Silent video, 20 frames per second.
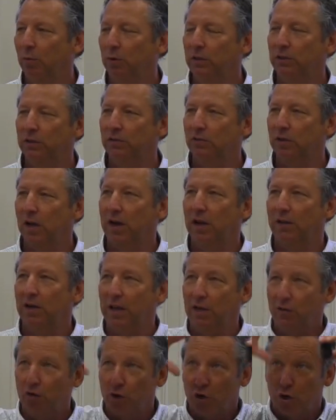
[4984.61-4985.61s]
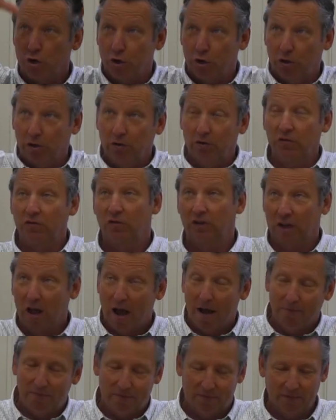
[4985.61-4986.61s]
which is kind of taking the hurt
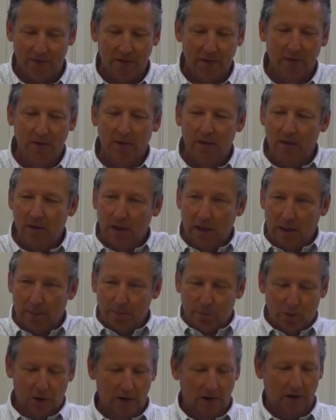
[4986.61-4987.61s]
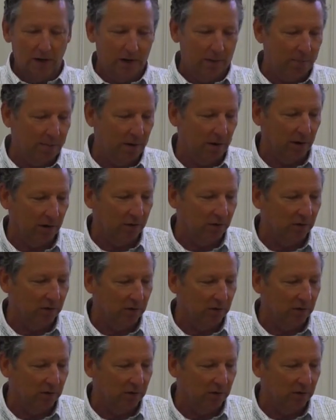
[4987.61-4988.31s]
stuff and put it into parents.